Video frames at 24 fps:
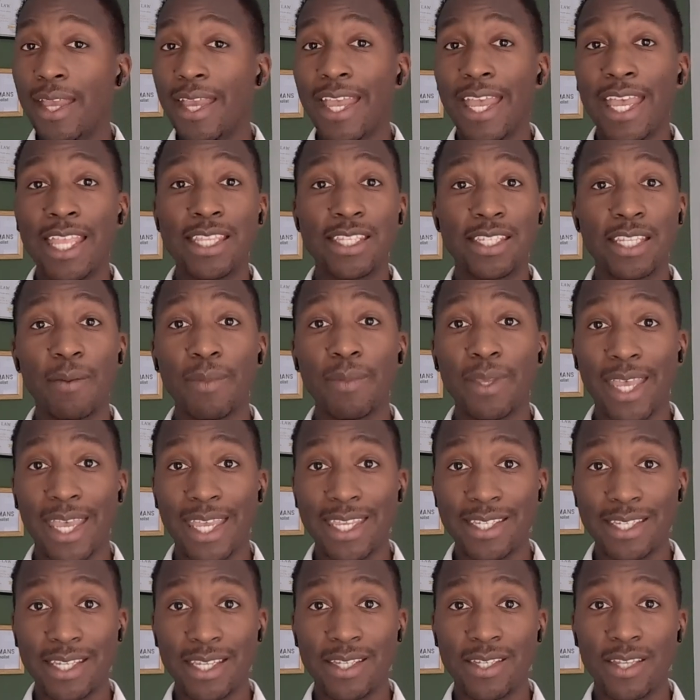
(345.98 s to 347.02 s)
In some
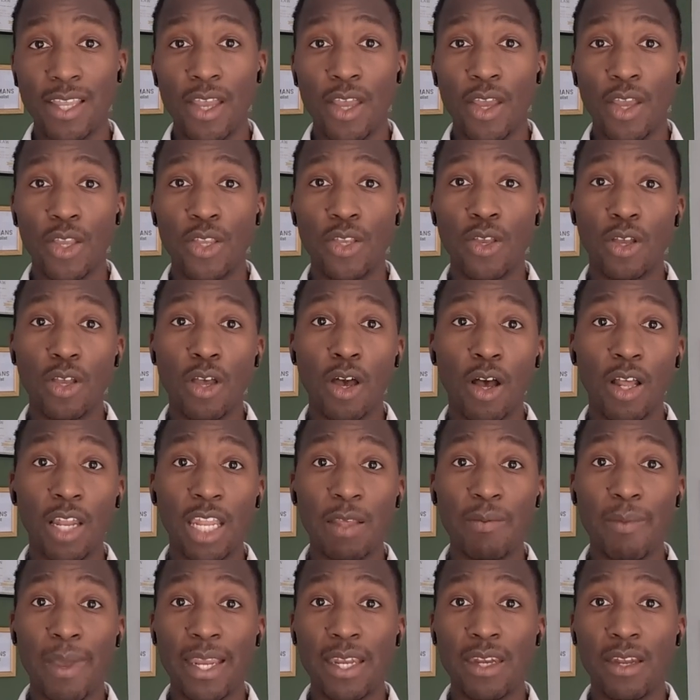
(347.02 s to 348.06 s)
cases, your
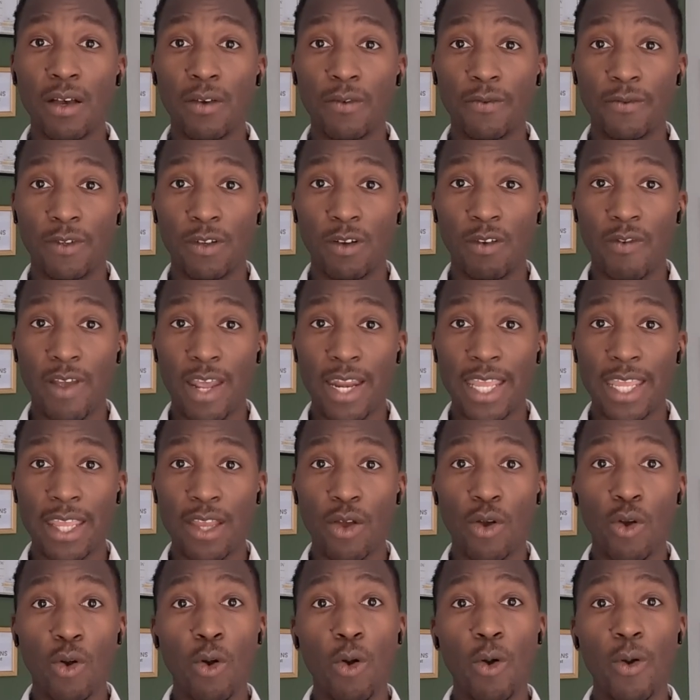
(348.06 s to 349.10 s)
colleague may not feel
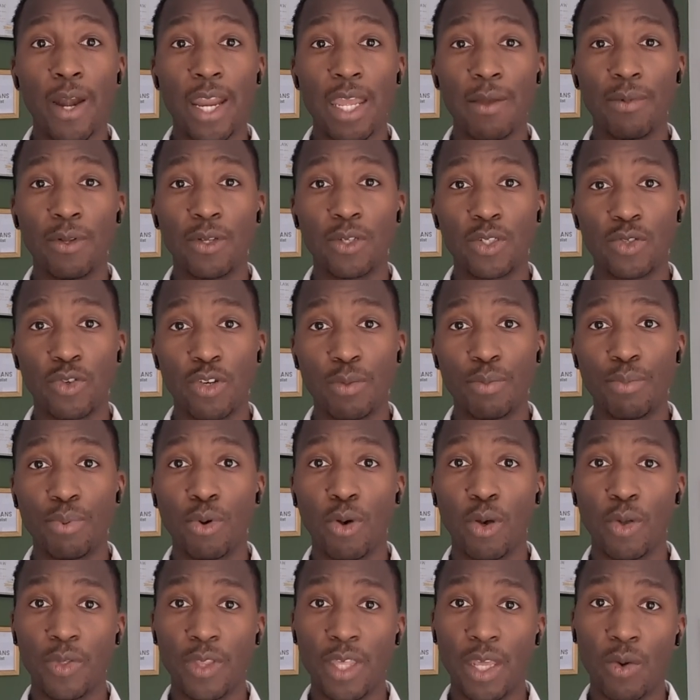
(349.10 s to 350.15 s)
ready or able to
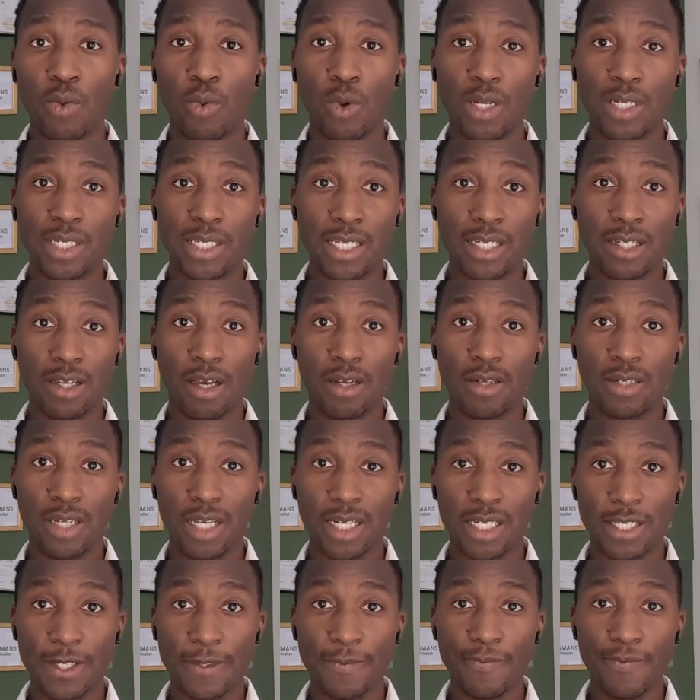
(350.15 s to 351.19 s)
report the unwanted
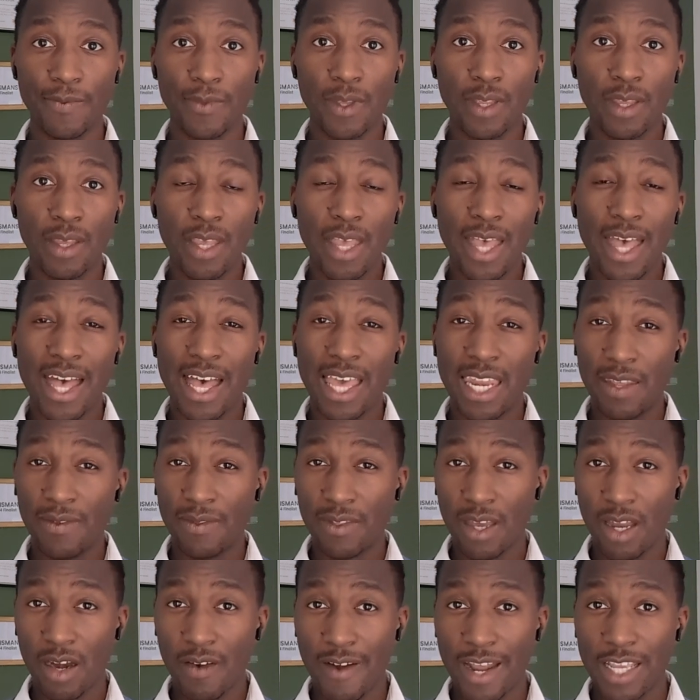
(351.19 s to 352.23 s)
conduct. And if
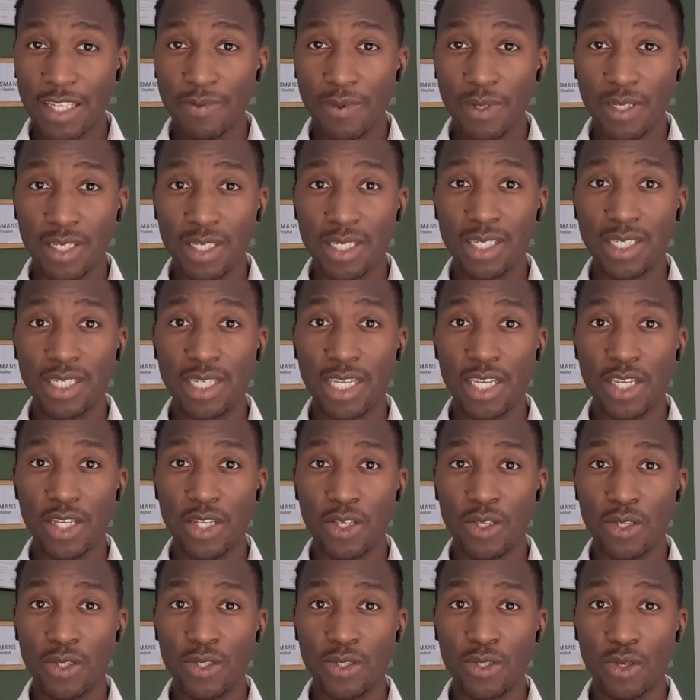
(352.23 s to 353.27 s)
the harassment
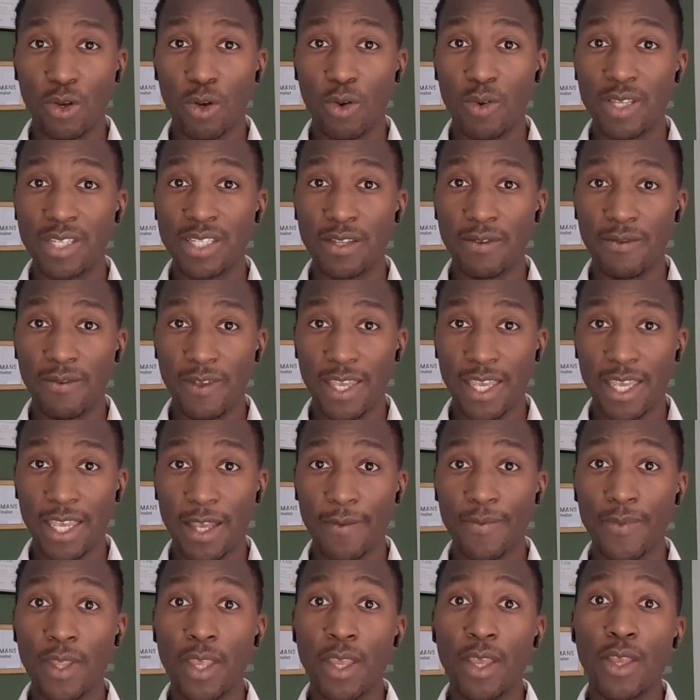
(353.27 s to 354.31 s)
continues or is severe,
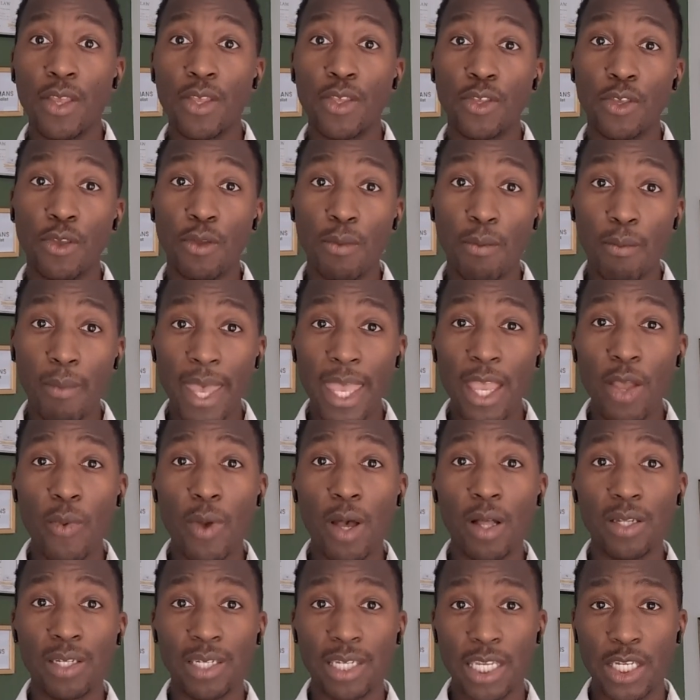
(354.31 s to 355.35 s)
you may
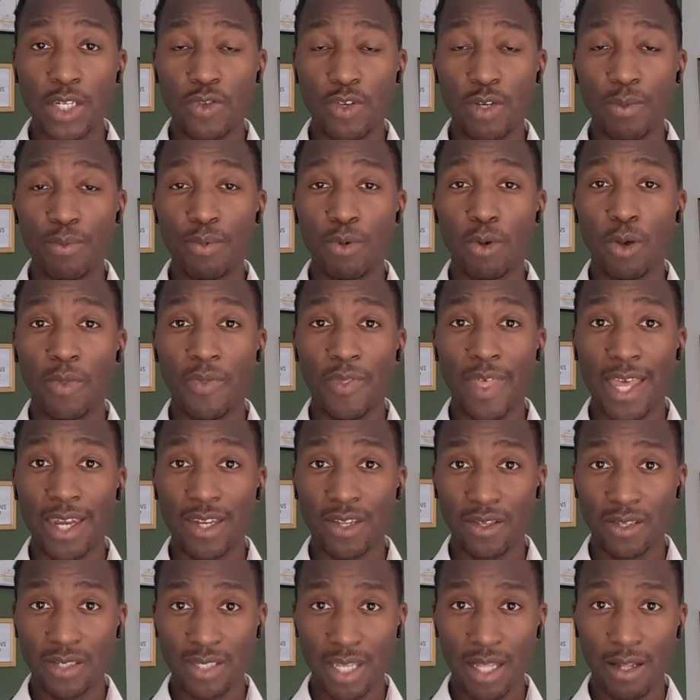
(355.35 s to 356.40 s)
well need to report that
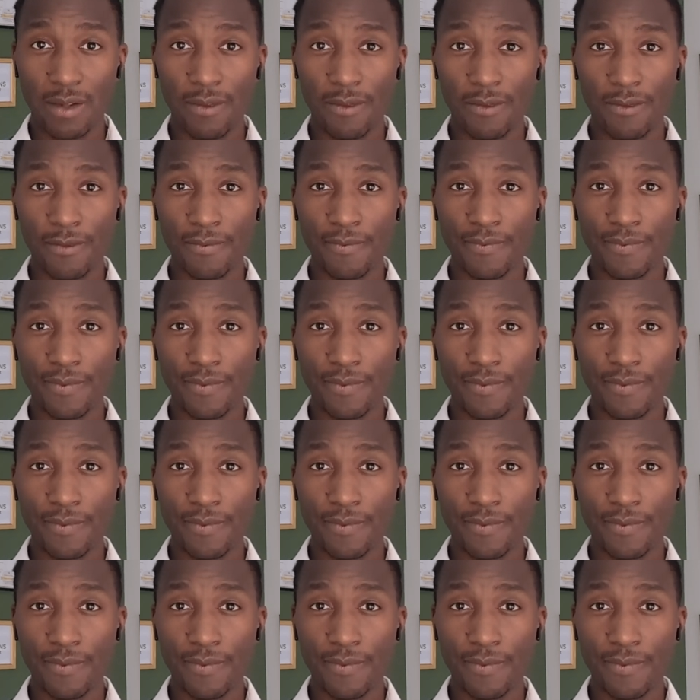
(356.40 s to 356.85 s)
yourself.